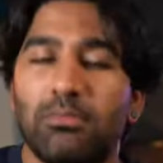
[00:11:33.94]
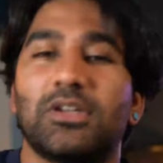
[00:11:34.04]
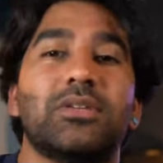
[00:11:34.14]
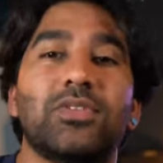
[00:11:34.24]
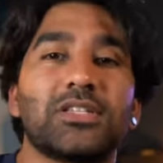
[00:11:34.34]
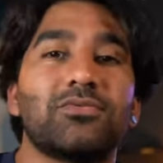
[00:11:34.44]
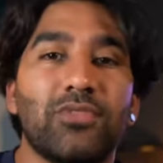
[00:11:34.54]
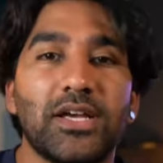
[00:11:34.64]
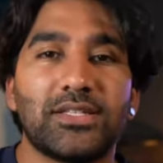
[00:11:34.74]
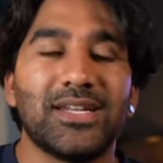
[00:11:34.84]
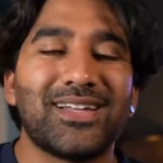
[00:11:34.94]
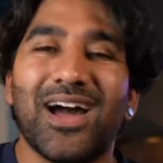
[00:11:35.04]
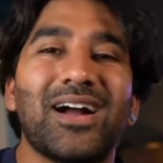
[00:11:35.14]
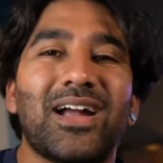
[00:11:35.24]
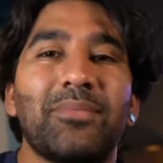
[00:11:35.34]
Because if it doesn't rest, then it
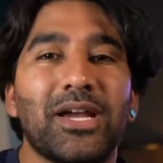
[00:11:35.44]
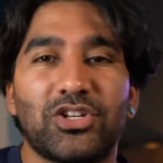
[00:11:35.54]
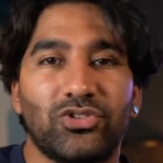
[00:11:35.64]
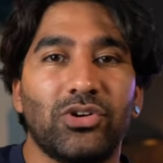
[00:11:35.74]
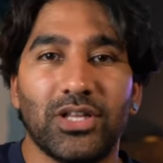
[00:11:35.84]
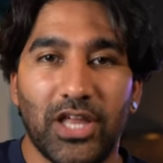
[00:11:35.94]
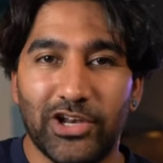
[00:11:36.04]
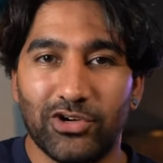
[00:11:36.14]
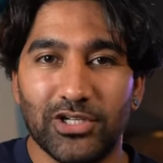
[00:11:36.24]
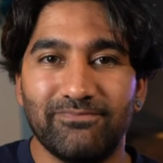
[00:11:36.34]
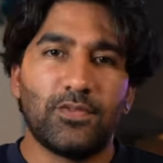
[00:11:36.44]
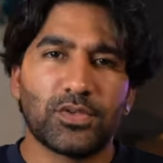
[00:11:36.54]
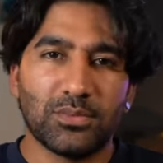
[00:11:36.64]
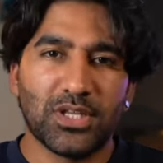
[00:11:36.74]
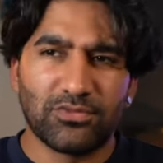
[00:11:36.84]
can't come back stronger later on. If you're
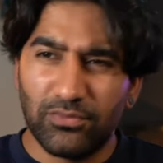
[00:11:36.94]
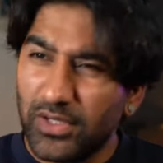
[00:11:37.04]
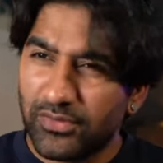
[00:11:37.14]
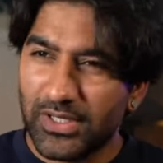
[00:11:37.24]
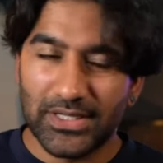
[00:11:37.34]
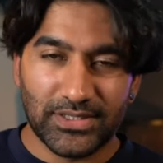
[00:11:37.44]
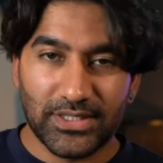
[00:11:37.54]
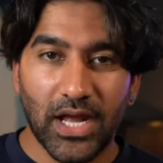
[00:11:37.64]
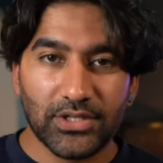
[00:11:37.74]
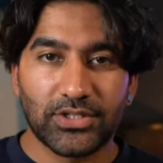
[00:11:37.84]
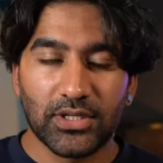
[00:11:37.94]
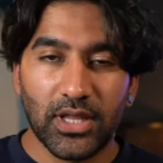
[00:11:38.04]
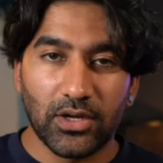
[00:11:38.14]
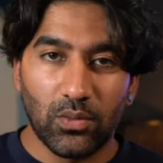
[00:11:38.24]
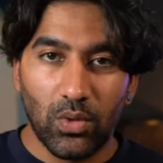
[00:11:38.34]
someone that's really, really attached to
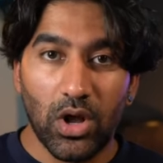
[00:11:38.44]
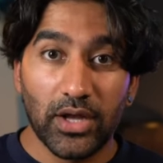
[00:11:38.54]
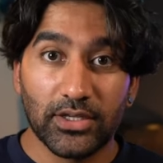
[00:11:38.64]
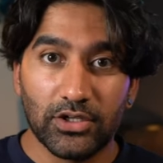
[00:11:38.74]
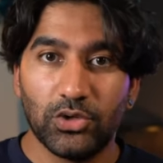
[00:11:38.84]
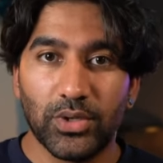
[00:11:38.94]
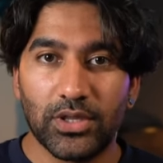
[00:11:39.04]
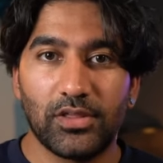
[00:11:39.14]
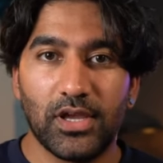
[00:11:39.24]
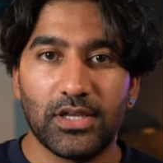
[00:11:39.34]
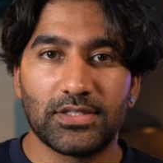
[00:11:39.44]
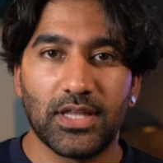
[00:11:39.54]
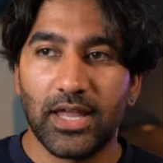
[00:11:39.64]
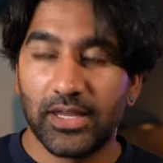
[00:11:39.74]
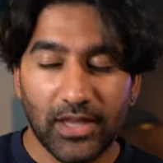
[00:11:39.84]
like work and doing things,
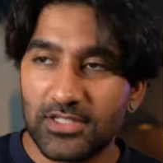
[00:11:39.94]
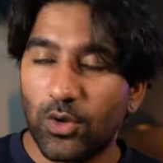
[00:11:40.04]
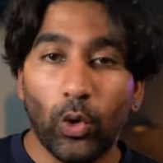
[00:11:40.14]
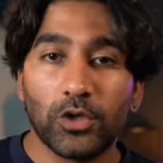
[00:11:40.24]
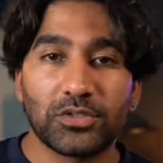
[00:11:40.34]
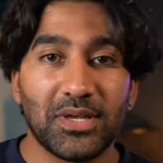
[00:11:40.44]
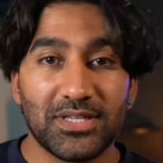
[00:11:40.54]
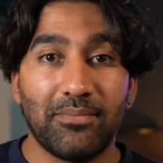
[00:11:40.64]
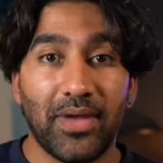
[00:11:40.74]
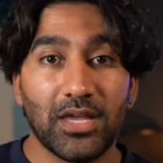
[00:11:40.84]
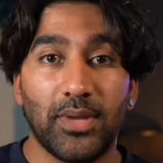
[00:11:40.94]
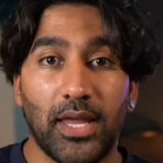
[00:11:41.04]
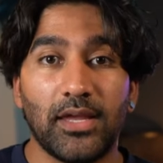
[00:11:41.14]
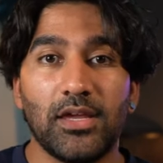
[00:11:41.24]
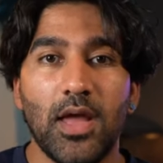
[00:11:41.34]
that like as awesome as that may
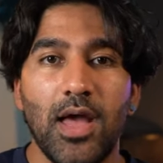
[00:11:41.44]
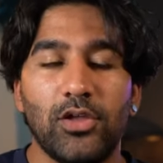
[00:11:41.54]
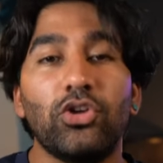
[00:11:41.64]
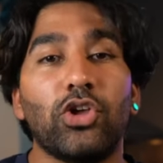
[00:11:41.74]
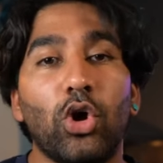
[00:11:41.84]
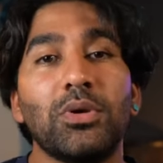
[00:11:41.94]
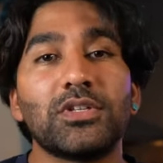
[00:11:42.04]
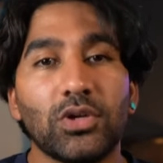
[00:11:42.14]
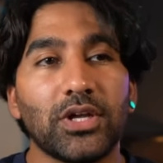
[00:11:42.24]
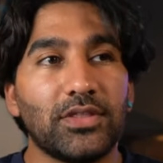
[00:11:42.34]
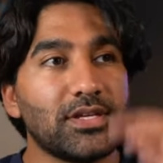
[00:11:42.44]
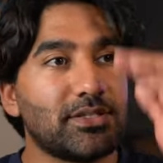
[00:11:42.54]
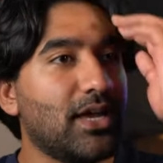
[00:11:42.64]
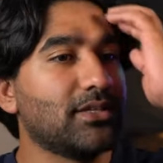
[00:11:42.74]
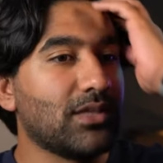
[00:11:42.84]
be, you can almost look at
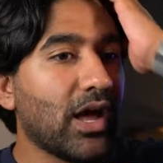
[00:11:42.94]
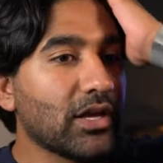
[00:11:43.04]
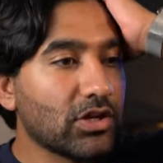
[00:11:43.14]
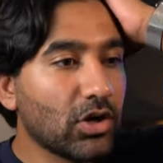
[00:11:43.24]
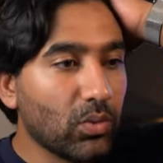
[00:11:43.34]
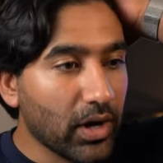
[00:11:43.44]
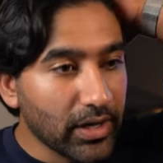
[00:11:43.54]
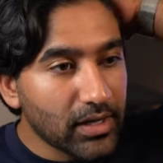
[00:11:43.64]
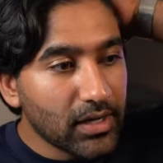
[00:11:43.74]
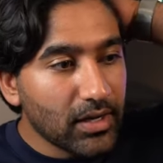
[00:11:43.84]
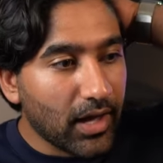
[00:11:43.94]
this as like, you know what?